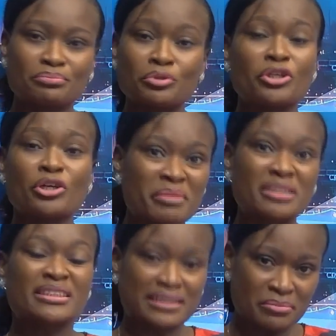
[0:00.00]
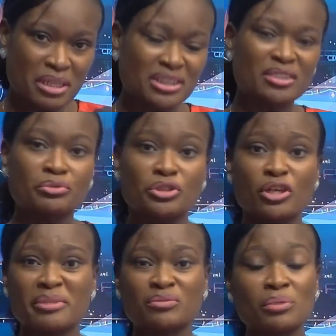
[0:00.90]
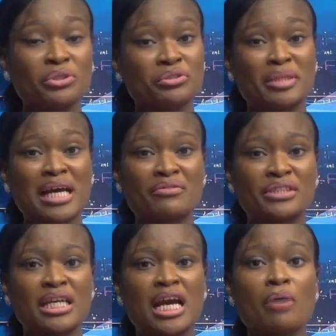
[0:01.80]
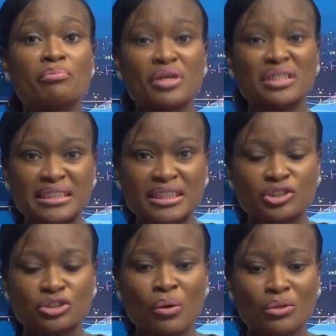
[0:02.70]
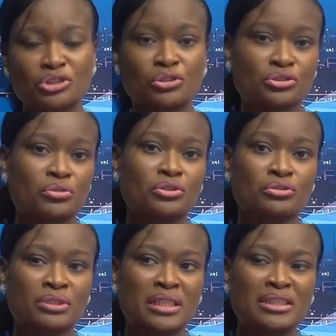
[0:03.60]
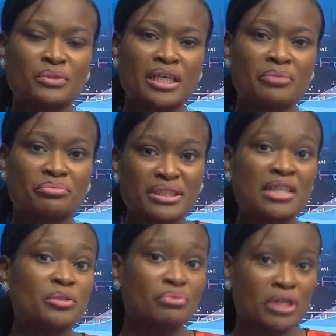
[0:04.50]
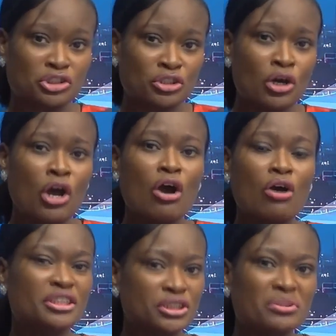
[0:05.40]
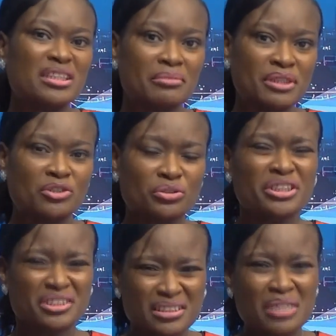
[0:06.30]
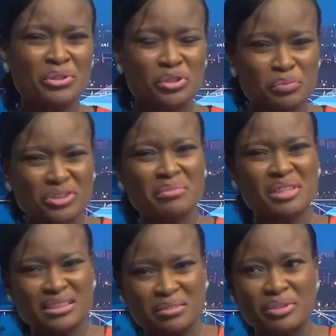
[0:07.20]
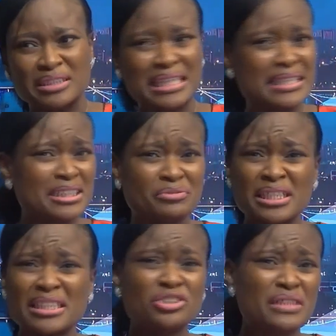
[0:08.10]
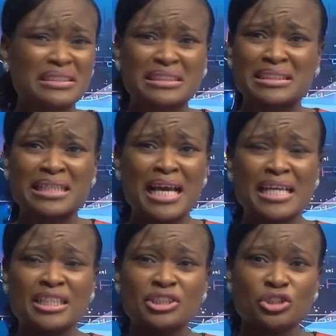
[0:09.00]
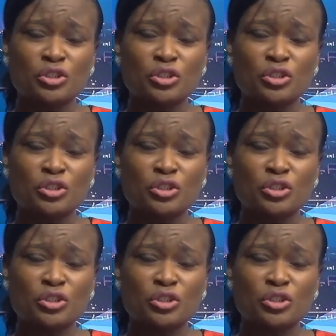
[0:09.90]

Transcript: procurement, where we're going to be having buses so that we can bring down the pressure on the new terminal. So he just said we're going to put some things in place, and he's really interested in, you